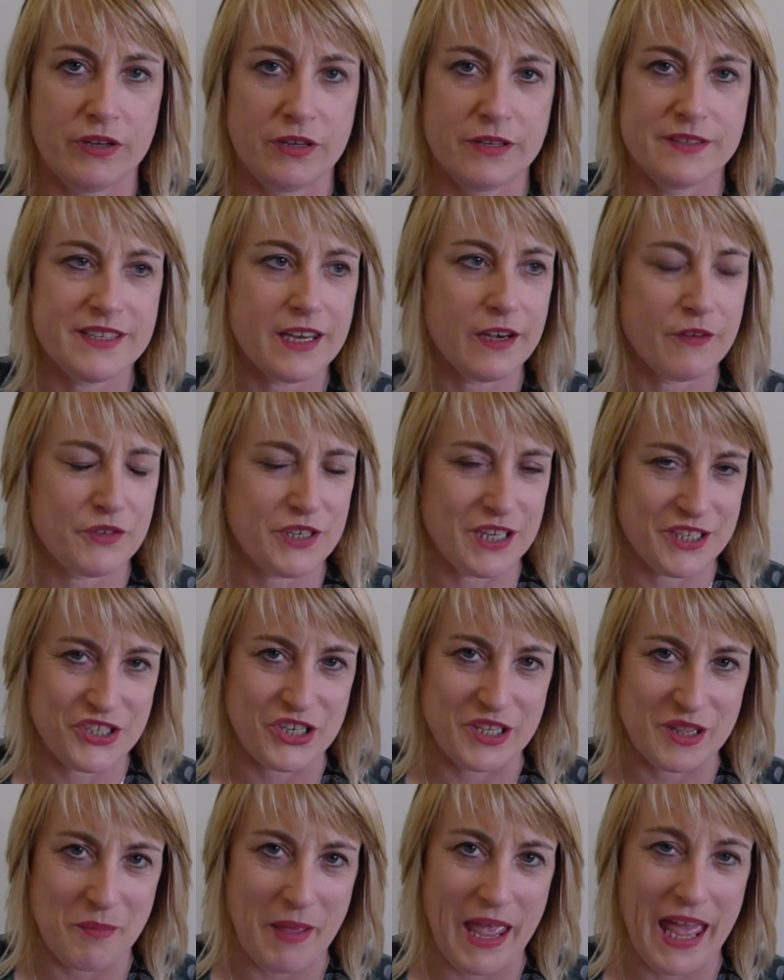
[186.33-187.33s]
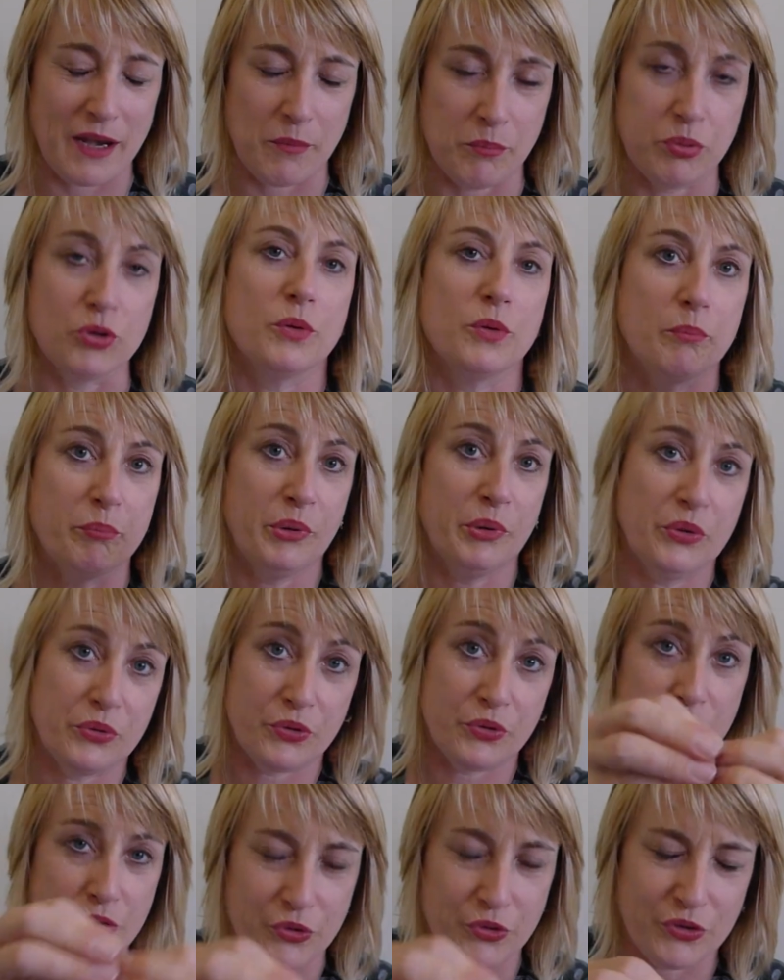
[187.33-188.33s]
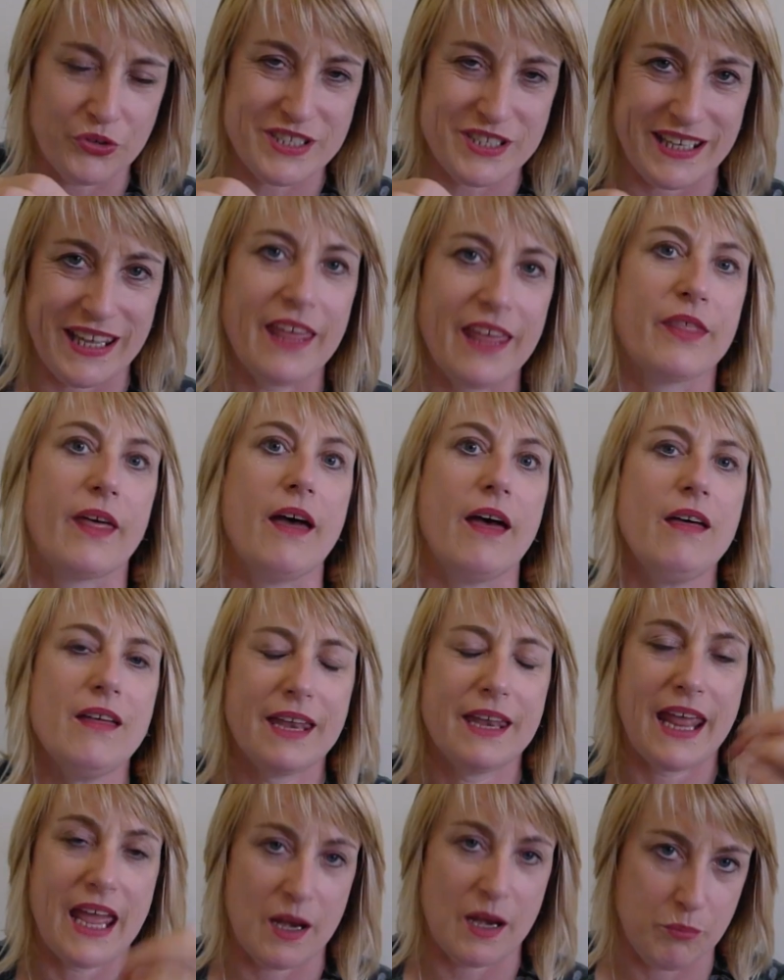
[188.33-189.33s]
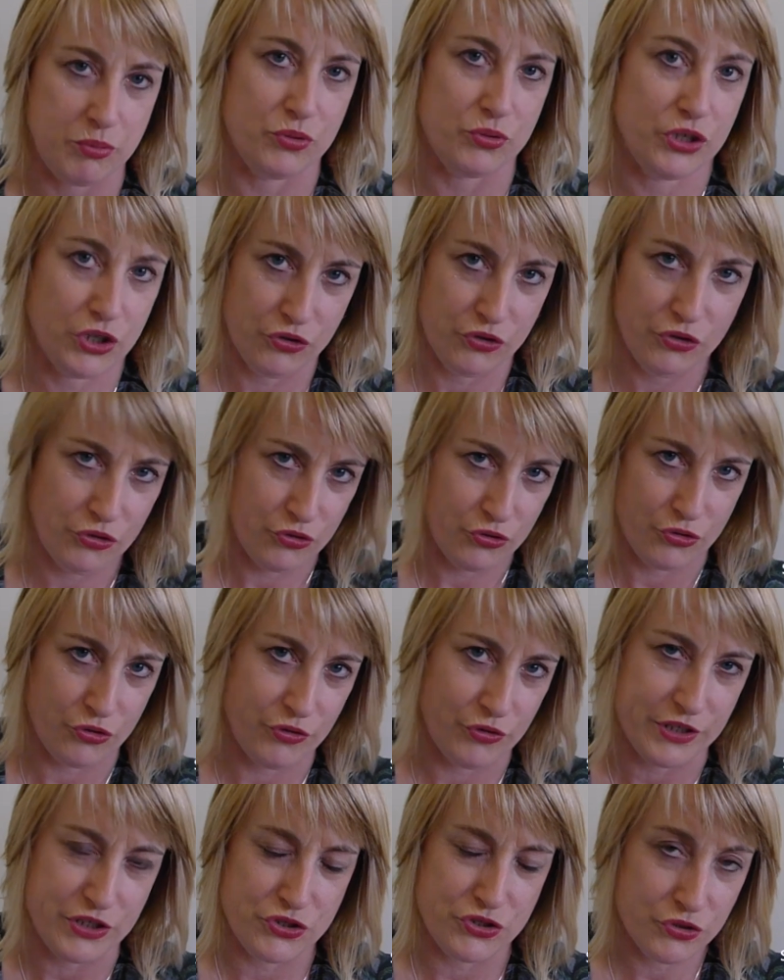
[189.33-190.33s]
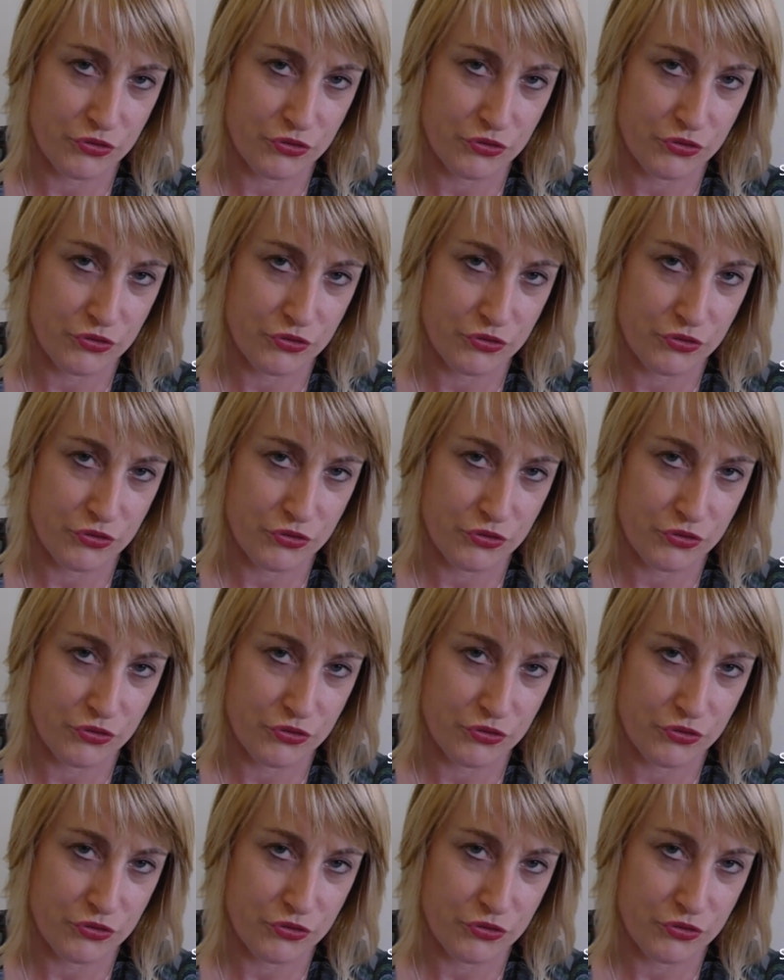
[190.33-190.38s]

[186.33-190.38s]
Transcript: Instead of teaching them how to put b together and how to put g and d